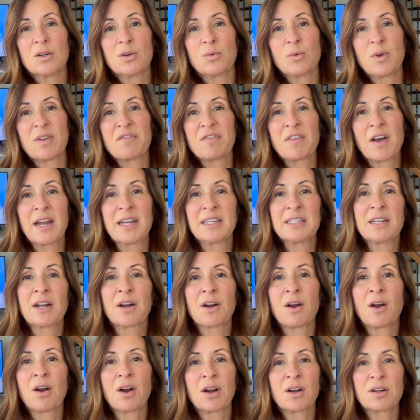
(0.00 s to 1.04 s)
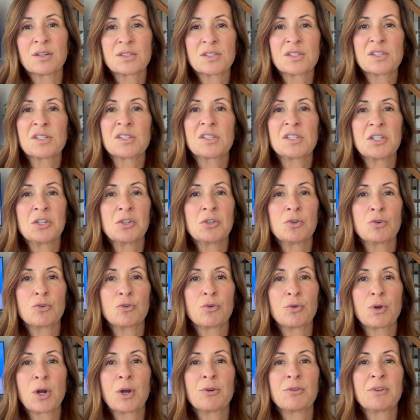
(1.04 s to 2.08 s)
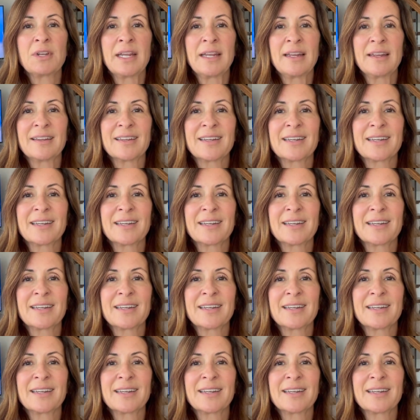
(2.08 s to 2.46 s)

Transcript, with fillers: we find our hearts still groaning.